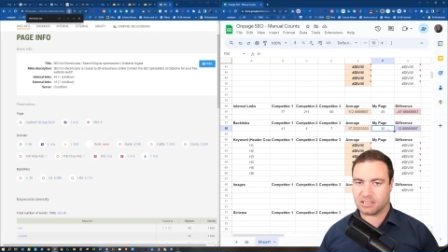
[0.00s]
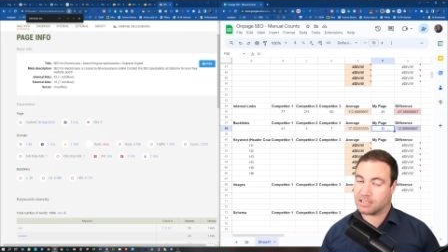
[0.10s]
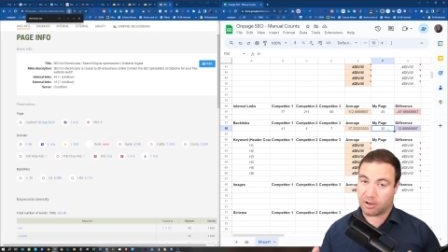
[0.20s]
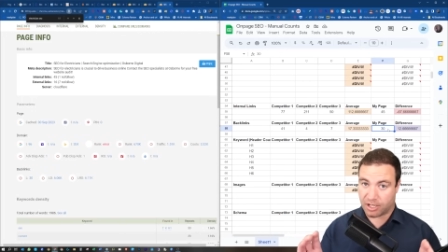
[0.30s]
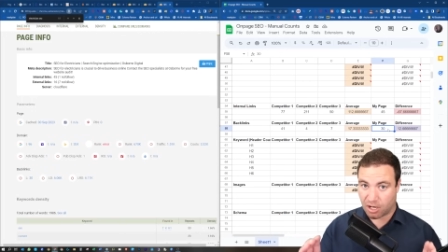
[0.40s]

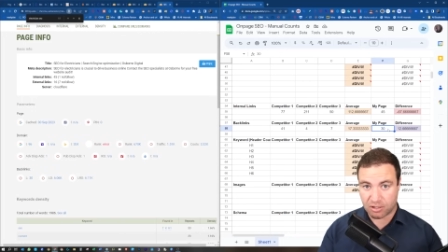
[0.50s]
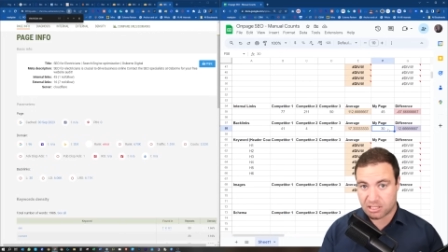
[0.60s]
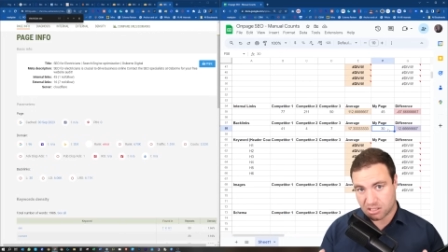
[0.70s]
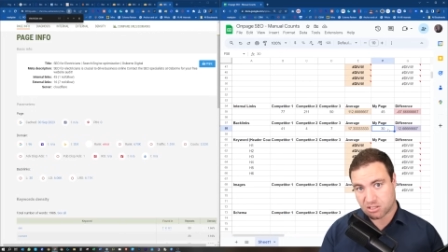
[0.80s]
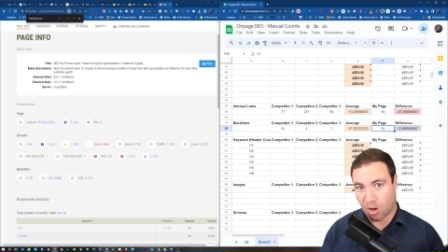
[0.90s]
Now, I know
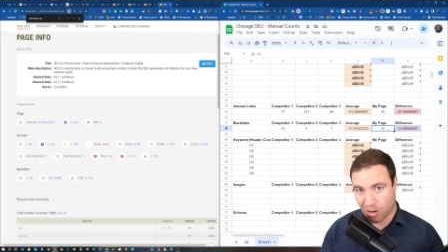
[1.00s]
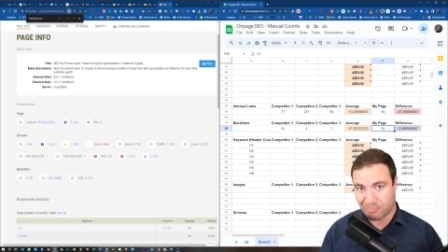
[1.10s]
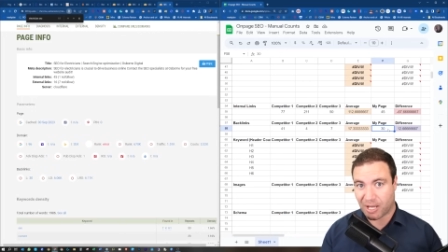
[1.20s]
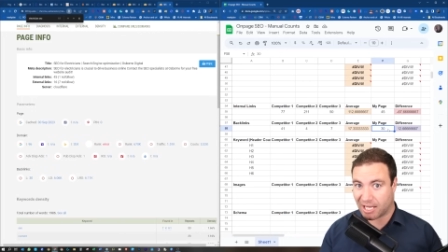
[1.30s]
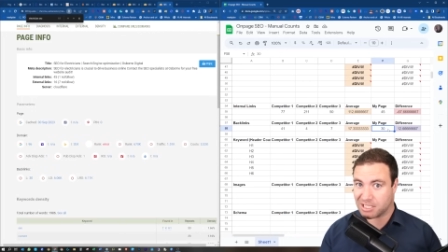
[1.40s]
this is on
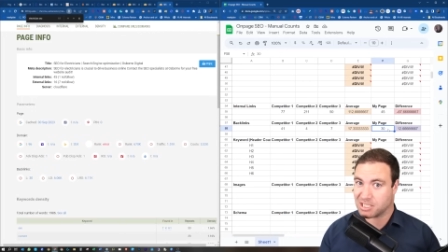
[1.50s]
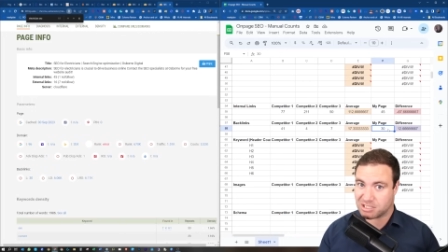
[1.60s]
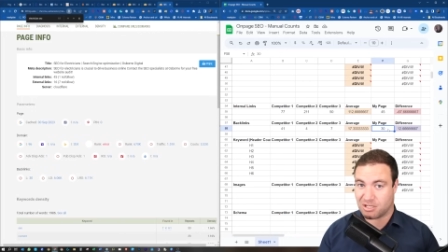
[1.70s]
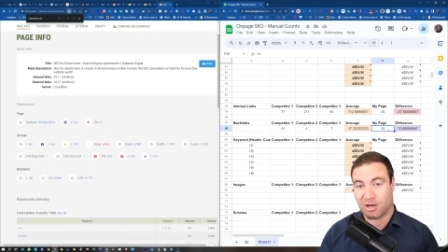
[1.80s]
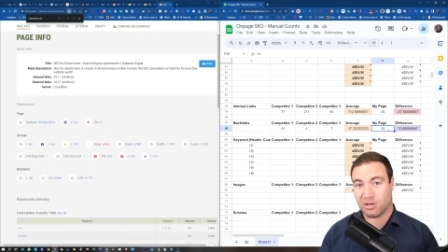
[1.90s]
page
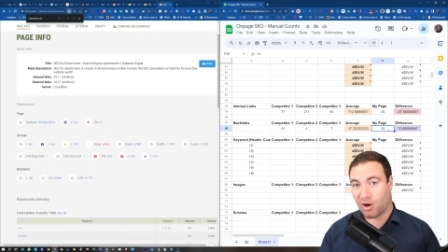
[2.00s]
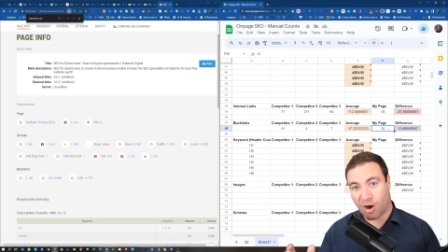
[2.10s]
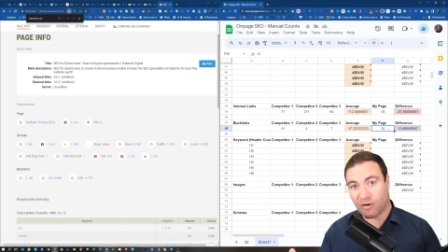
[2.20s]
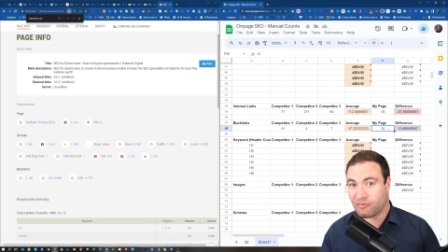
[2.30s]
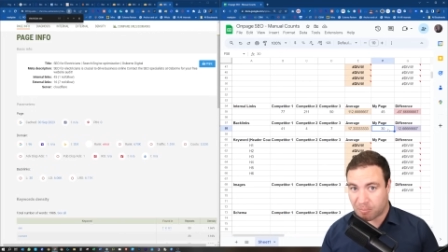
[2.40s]
SEO, not
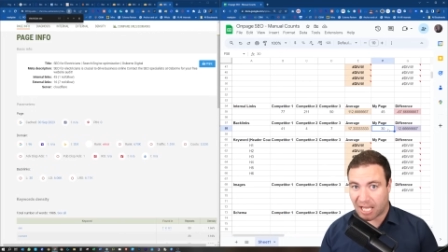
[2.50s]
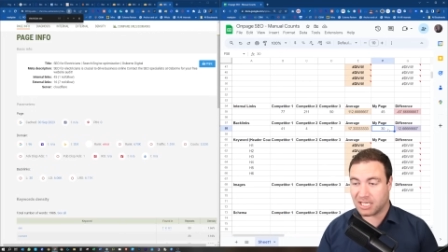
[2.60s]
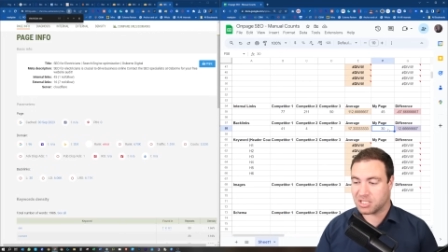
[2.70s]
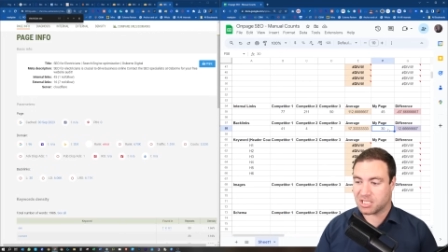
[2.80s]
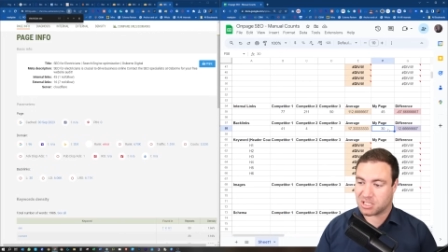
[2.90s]
off
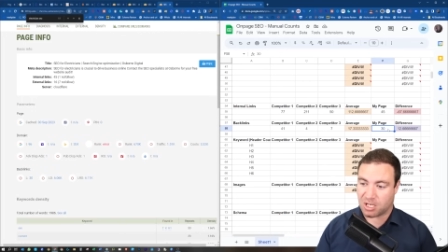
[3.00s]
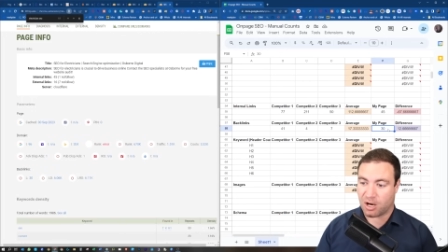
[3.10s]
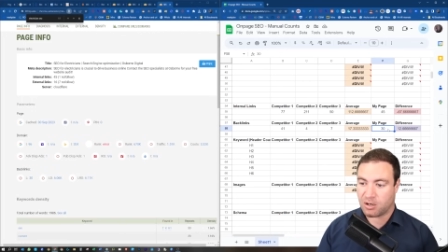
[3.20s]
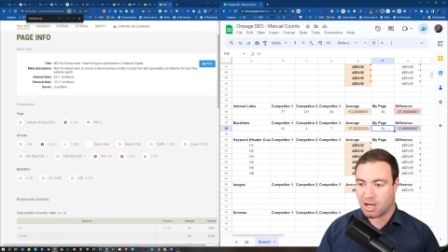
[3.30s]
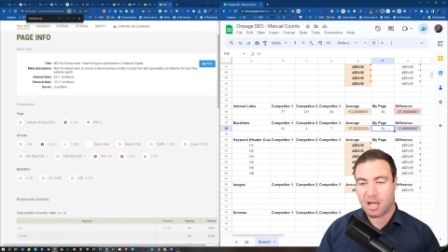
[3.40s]
page
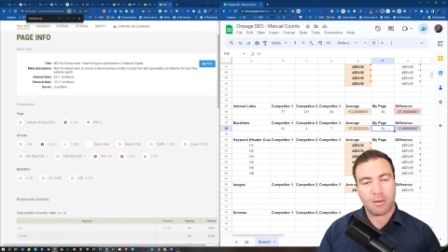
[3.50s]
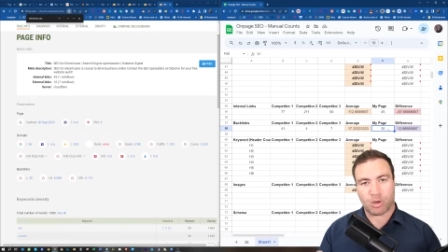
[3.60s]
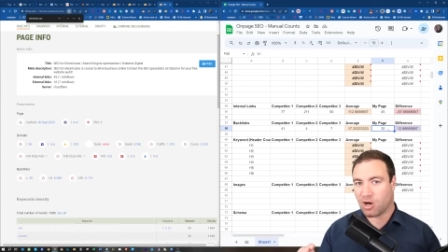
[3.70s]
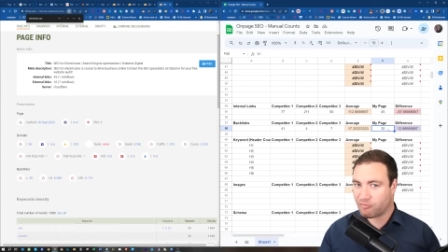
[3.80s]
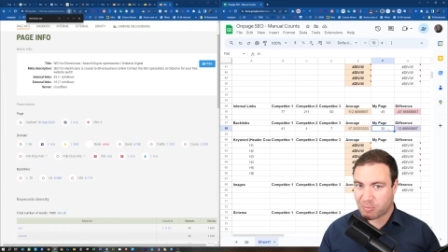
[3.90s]
SEO, but
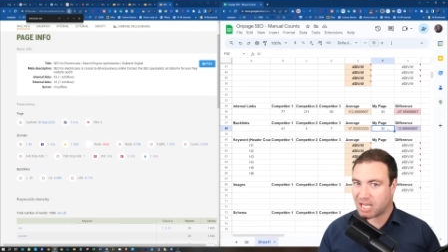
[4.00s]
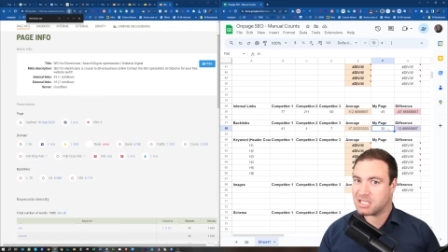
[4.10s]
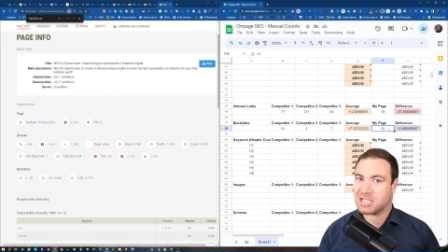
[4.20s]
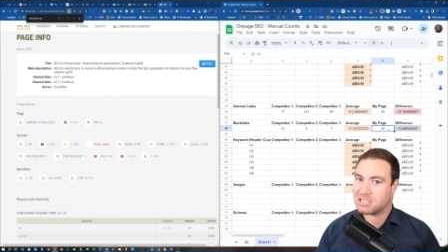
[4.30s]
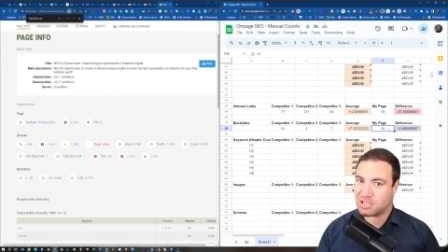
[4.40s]
off page
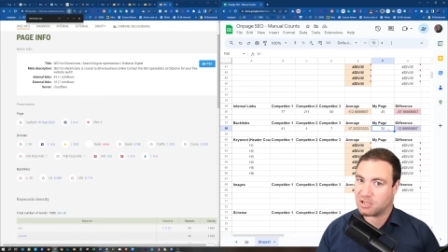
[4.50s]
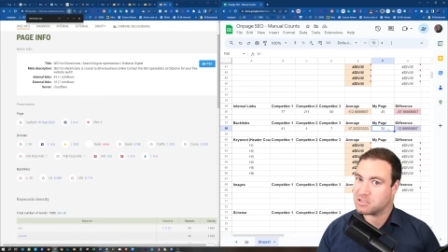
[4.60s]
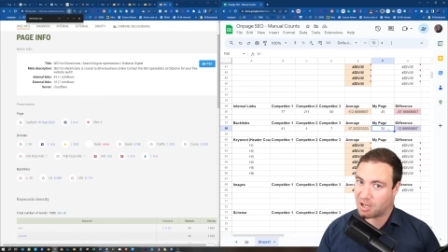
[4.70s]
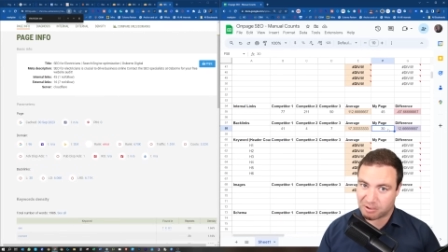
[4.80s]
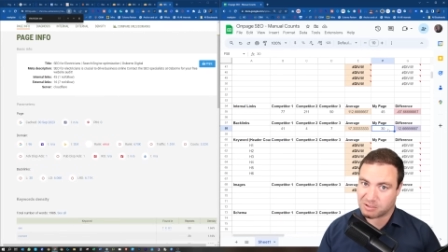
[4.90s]
SEO is
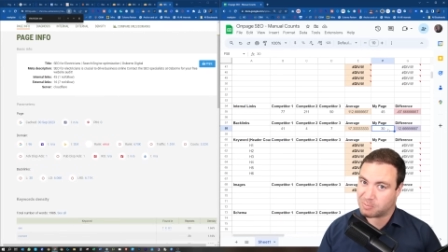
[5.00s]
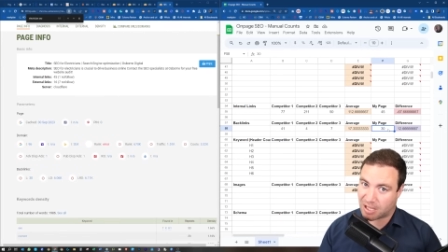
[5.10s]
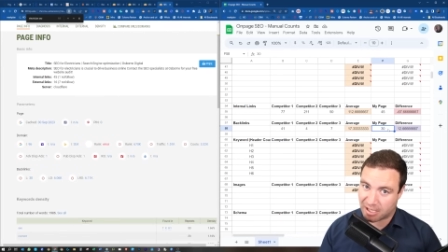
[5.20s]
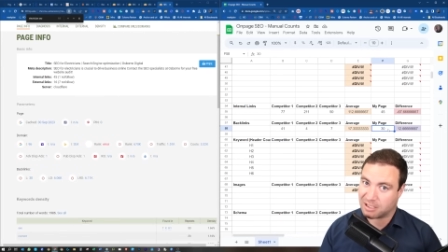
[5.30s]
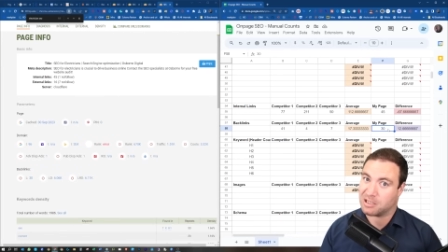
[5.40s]
going to
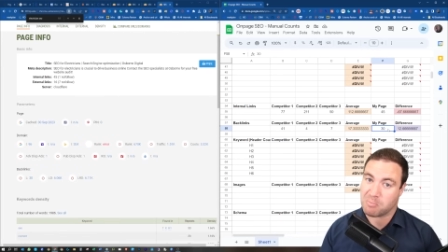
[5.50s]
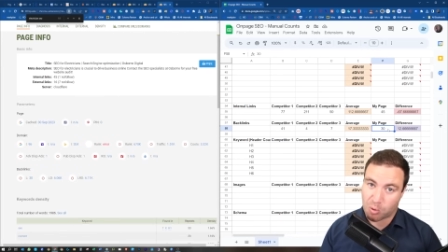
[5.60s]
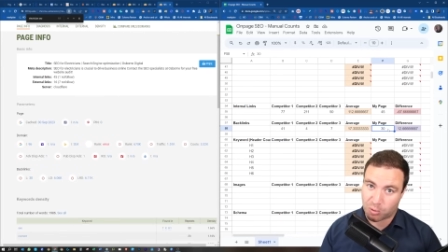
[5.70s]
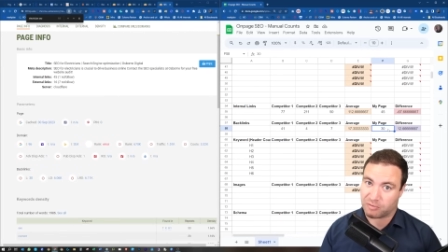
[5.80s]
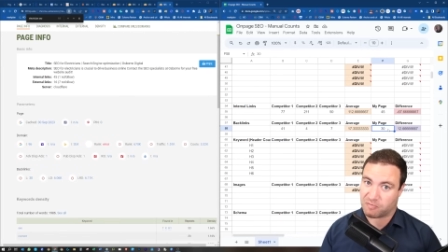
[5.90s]
play an
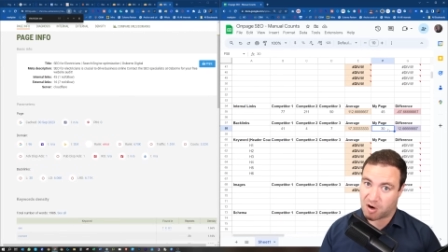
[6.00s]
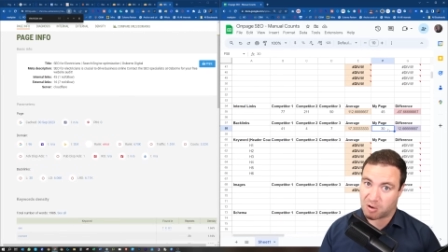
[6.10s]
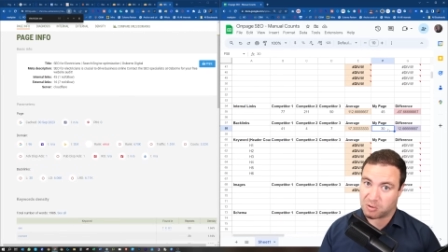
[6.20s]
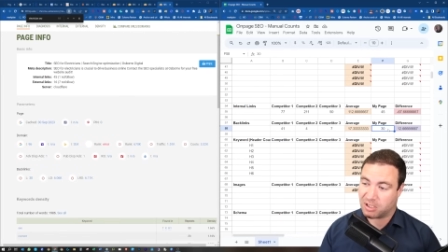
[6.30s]
important role.